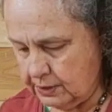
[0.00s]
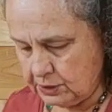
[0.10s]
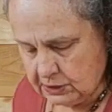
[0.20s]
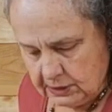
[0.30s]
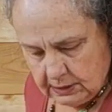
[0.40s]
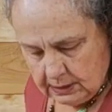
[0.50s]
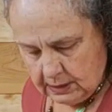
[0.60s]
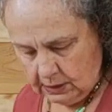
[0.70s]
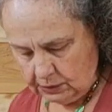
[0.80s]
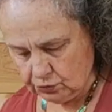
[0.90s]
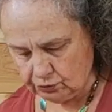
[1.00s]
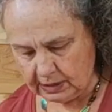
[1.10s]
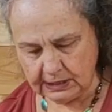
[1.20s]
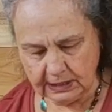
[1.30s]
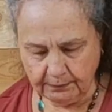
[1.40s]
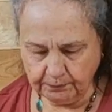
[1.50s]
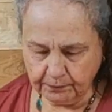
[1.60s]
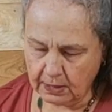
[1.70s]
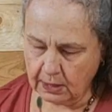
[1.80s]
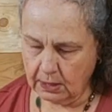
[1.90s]
how he's constructed.
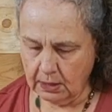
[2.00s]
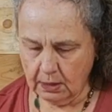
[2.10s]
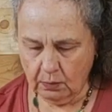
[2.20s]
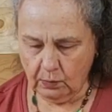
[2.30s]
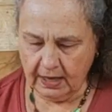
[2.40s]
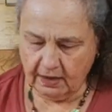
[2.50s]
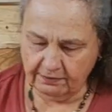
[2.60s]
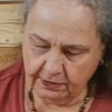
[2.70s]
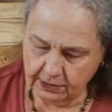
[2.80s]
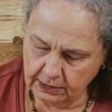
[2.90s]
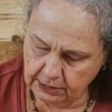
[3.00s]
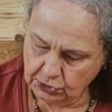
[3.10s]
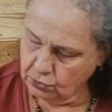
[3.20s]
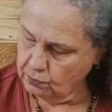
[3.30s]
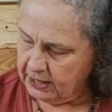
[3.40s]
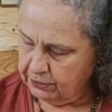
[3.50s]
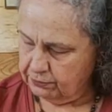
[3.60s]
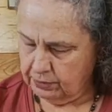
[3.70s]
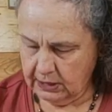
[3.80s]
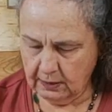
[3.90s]
We have a
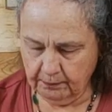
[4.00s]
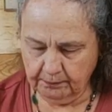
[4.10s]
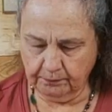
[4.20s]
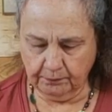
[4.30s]
2x3